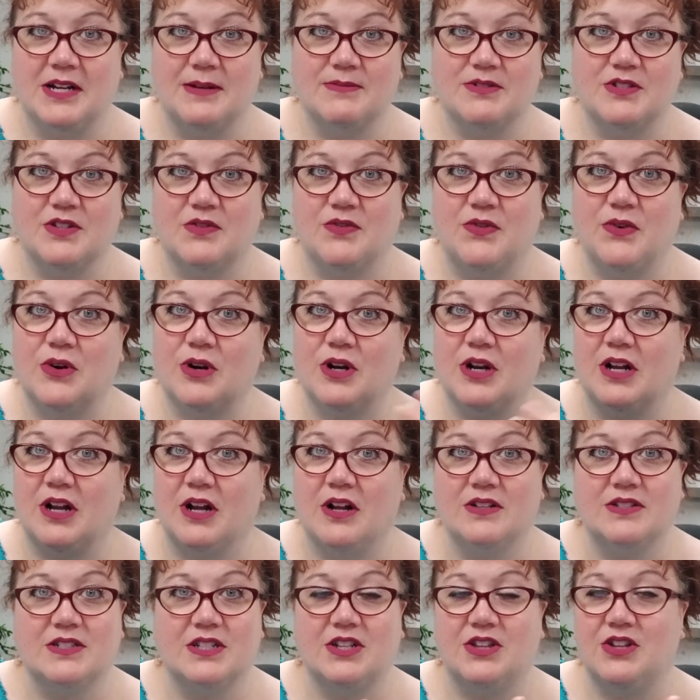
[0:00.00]
Sephora,
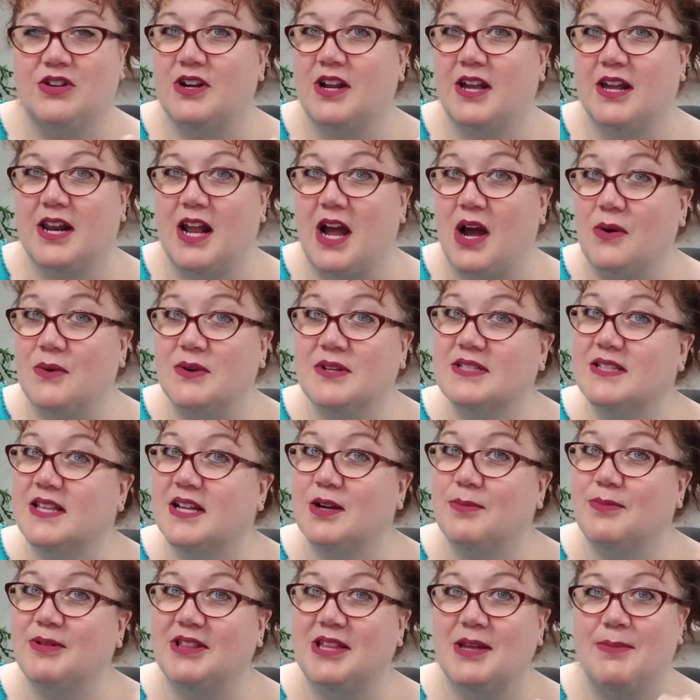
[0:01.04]
Ulta, they're not always there,
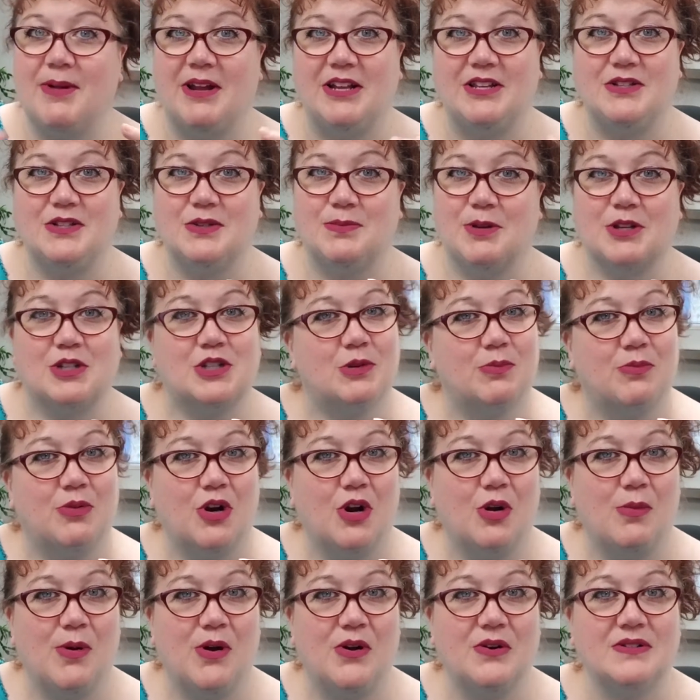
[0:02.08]
but they might do special
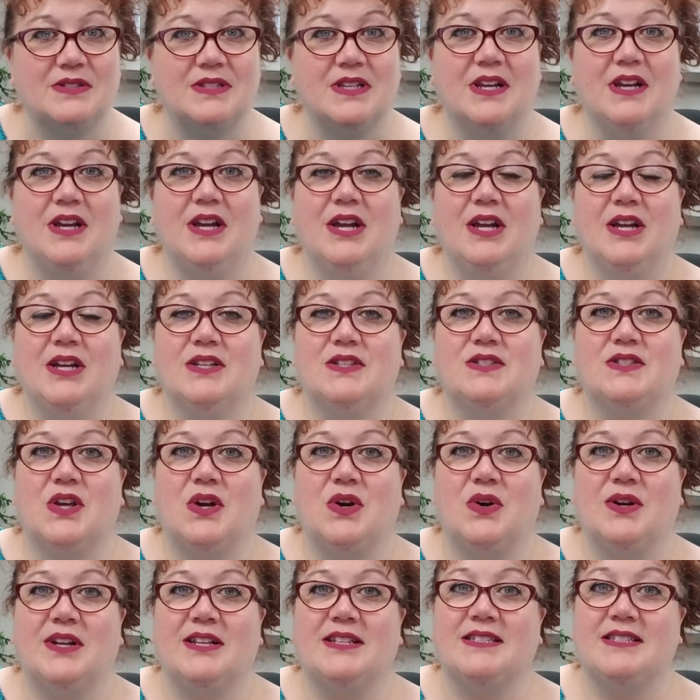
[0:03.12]
promos. So
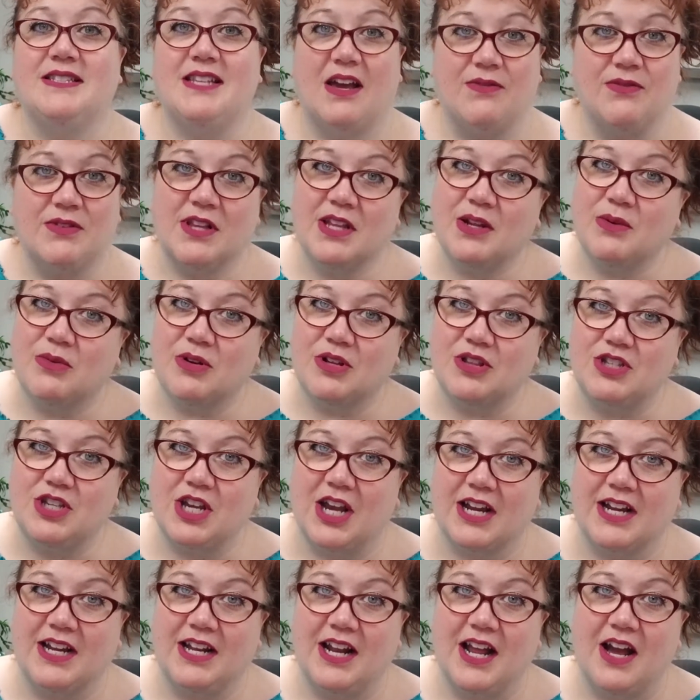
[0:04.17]
it's definitely worth
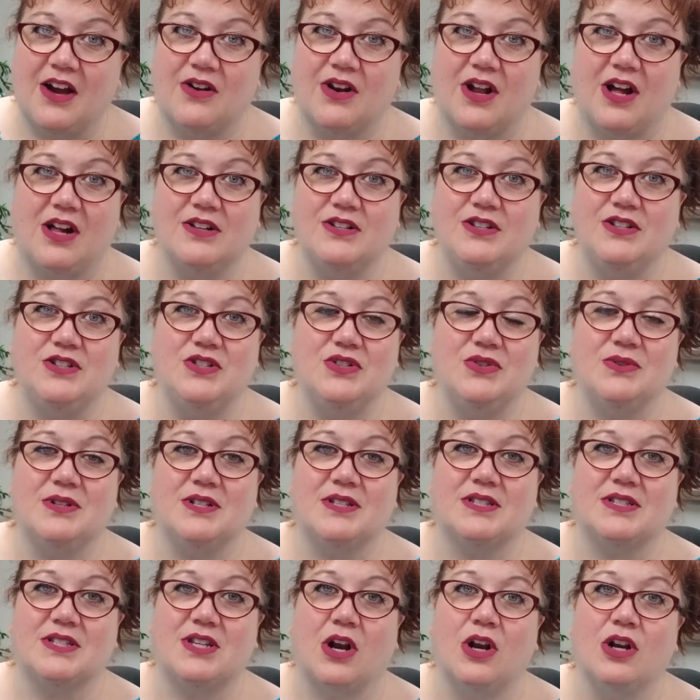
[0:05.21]
checking out. All you do is
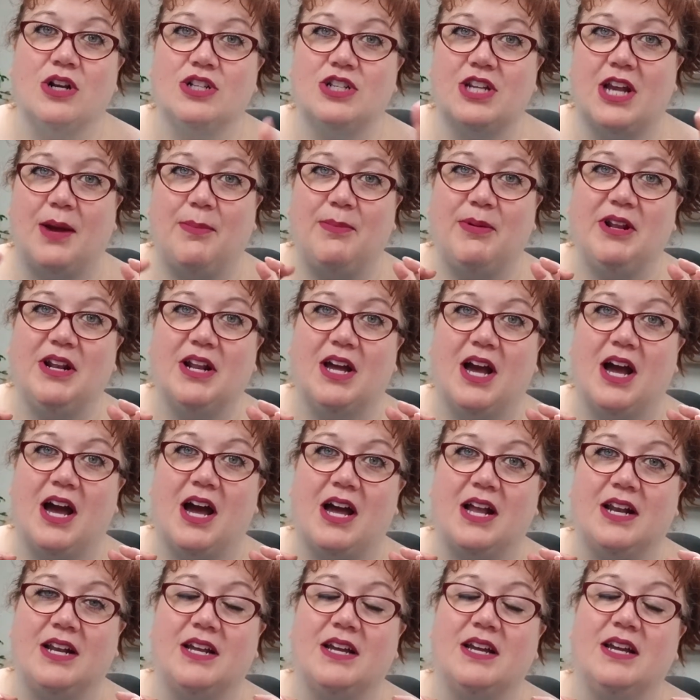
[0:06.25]
start shopping
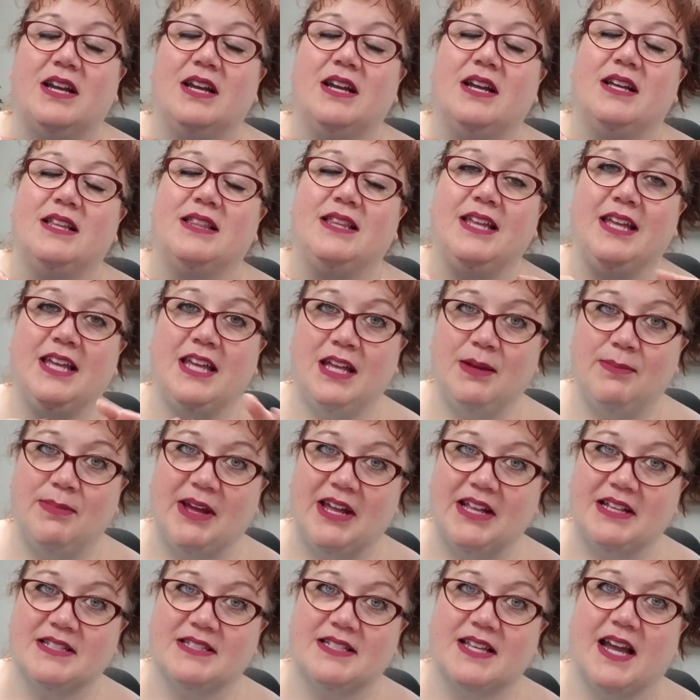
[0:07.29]
on the
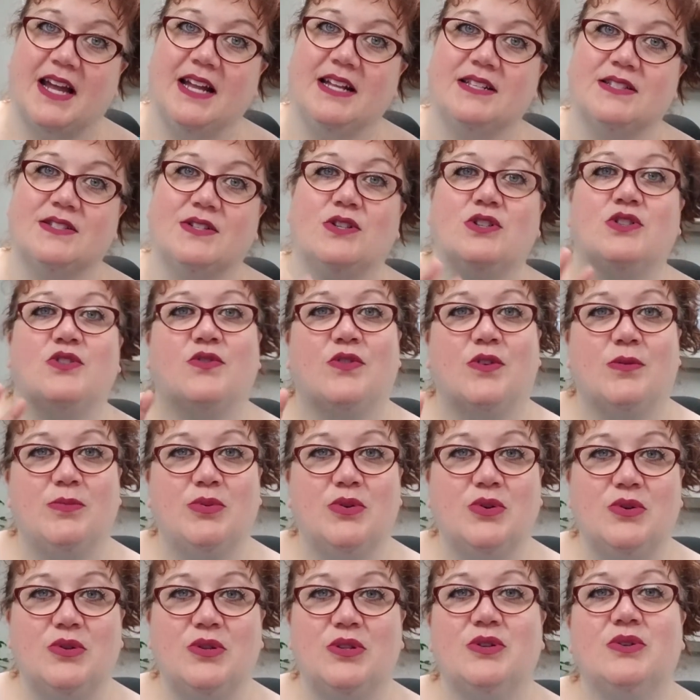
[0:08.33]
Ebates site, search for
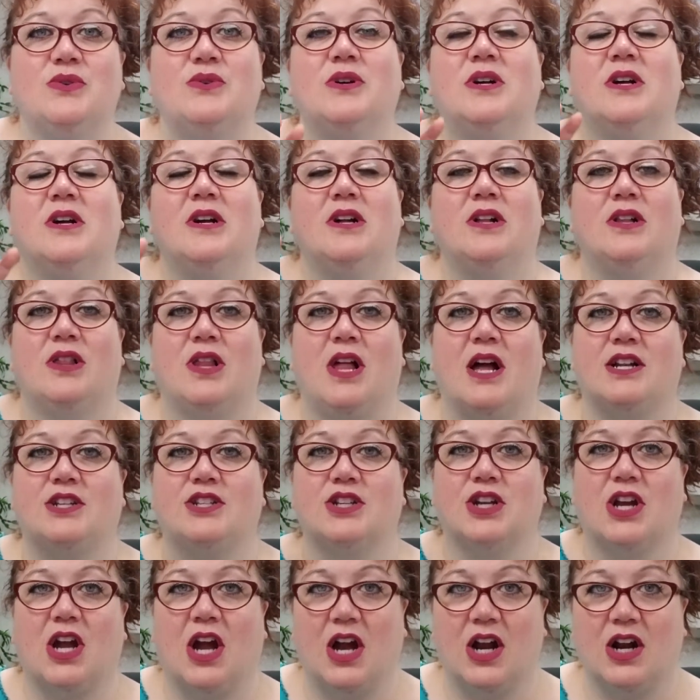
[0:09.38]
Bulu, launch a
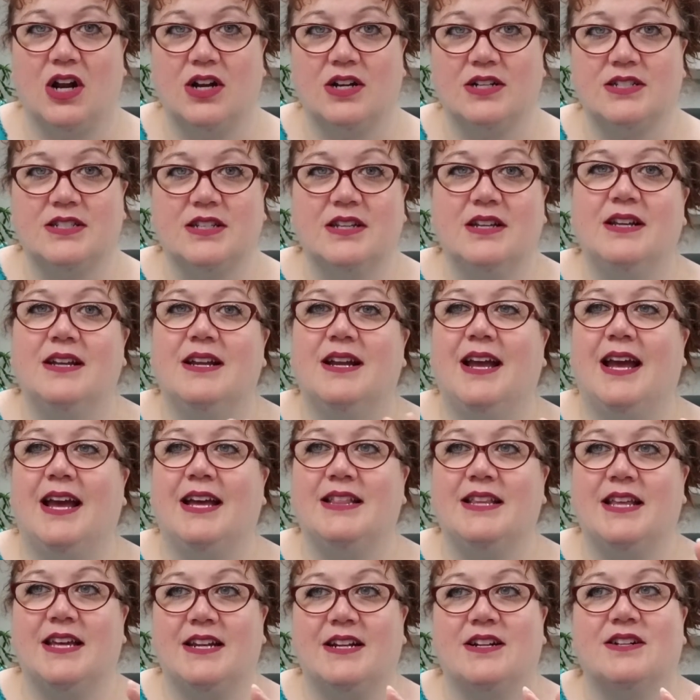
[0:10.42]
cart,
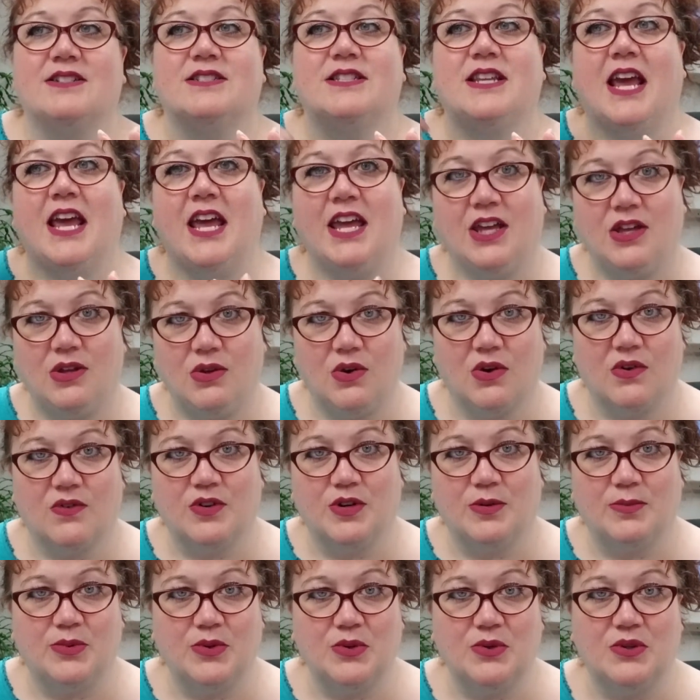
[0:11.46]
and then it'll take you over
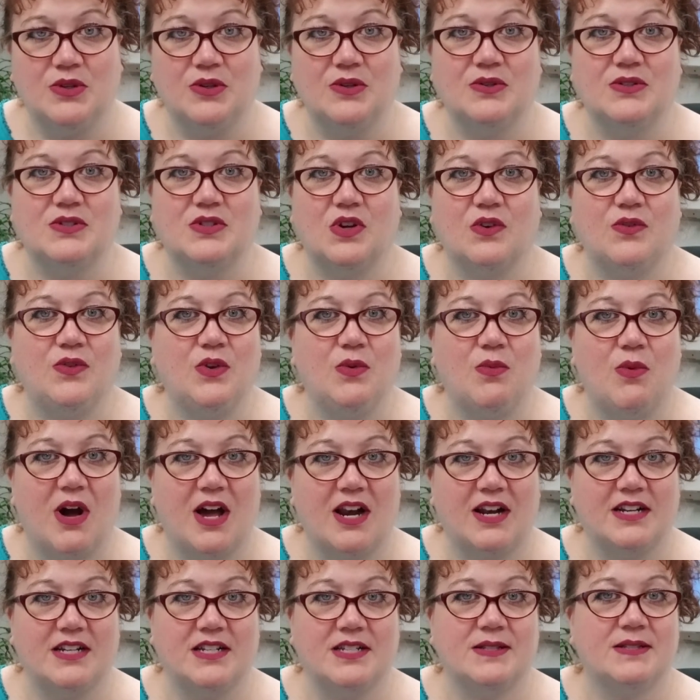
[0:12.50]
to Bulu. So if you
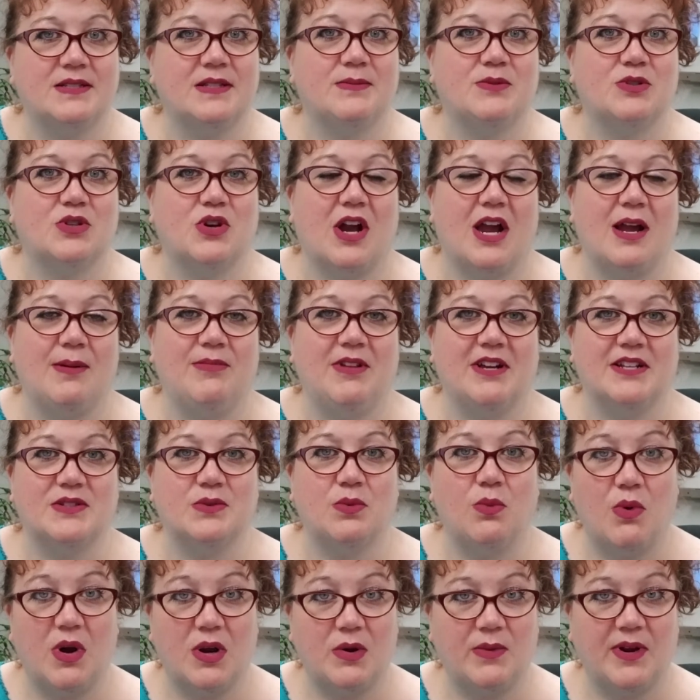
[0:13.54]
wanted to subscribe, that's
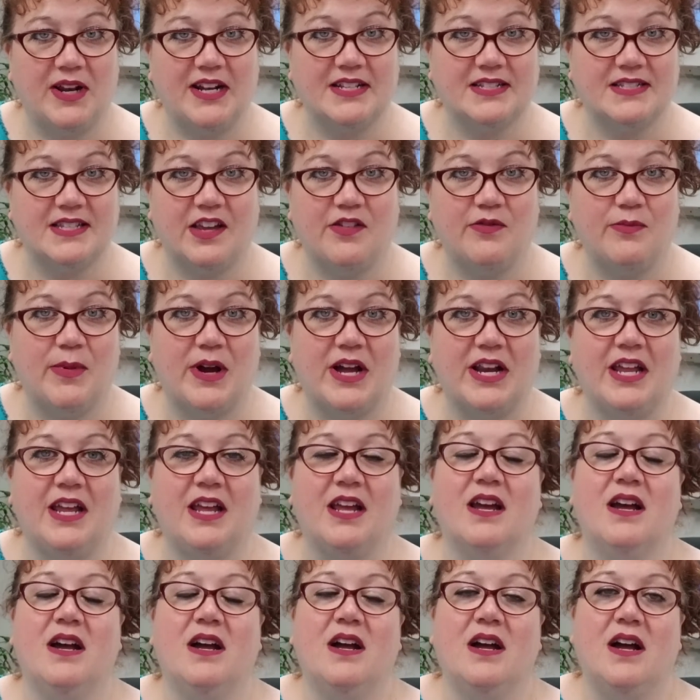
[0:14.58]
one way to save money.
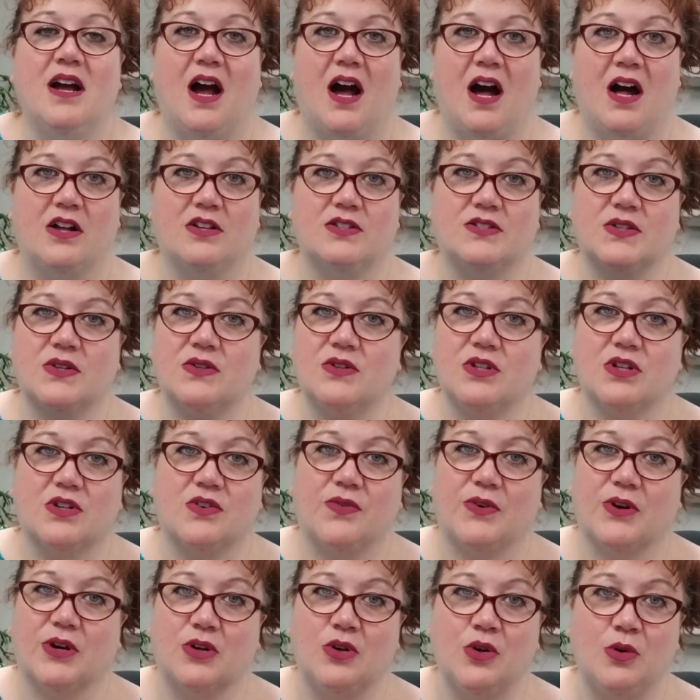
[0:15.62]
Also look
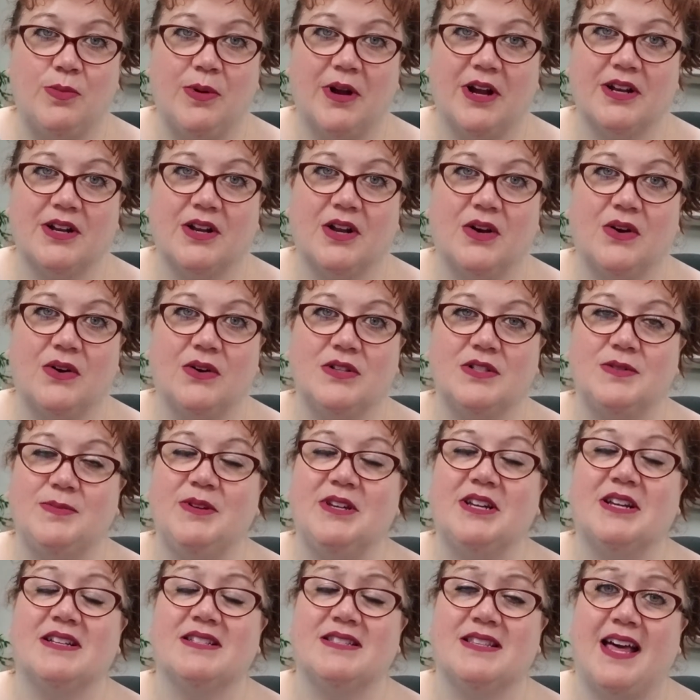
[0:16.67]
for coupon codes
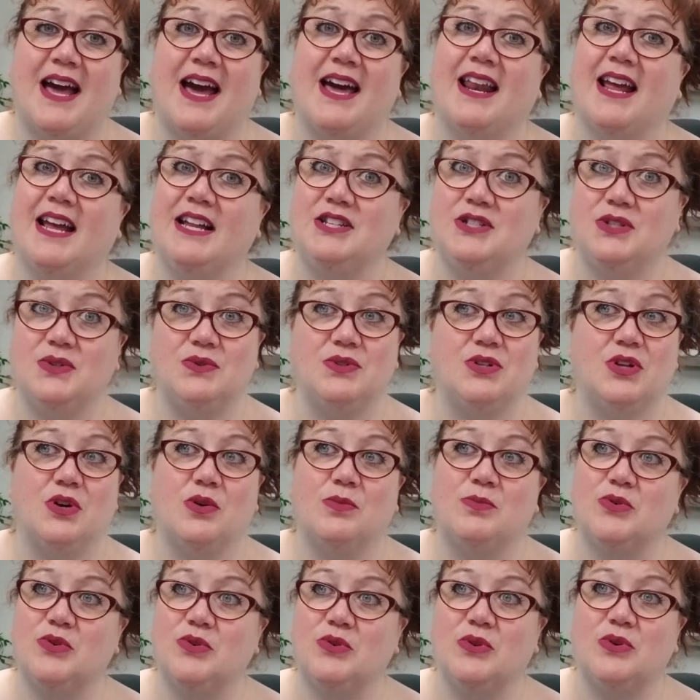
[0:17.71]
because that I do know
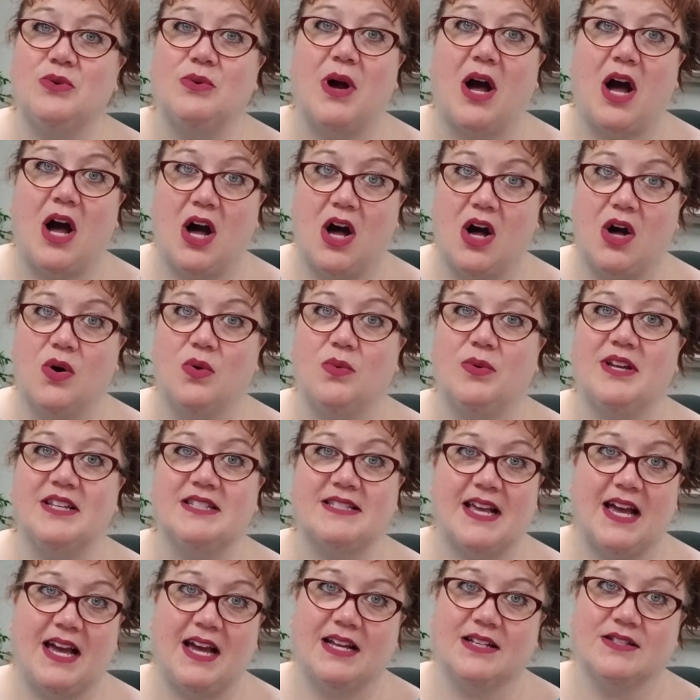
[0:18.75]
Bulu always
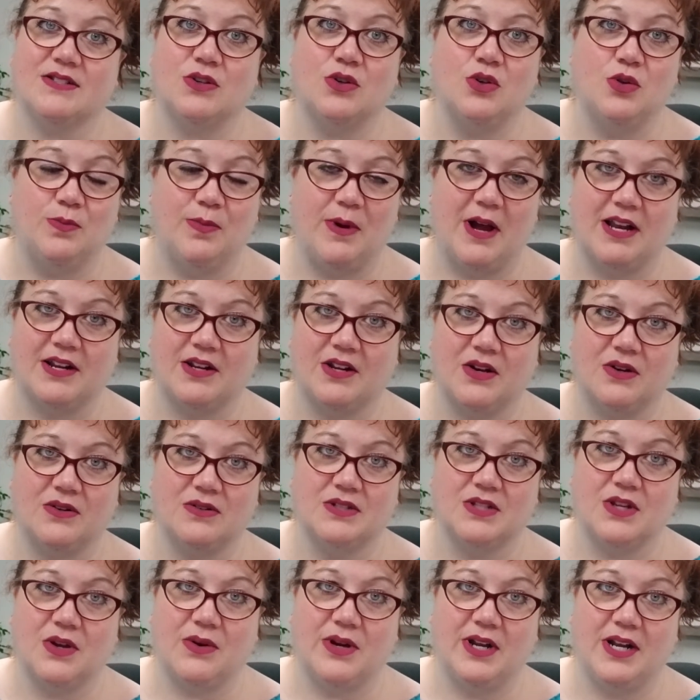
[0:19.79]
has coupon codes
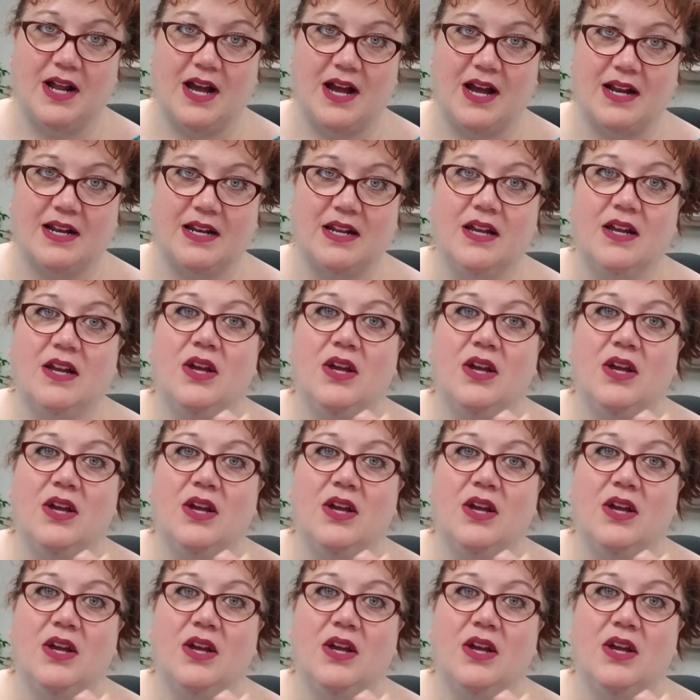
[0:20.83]
going on.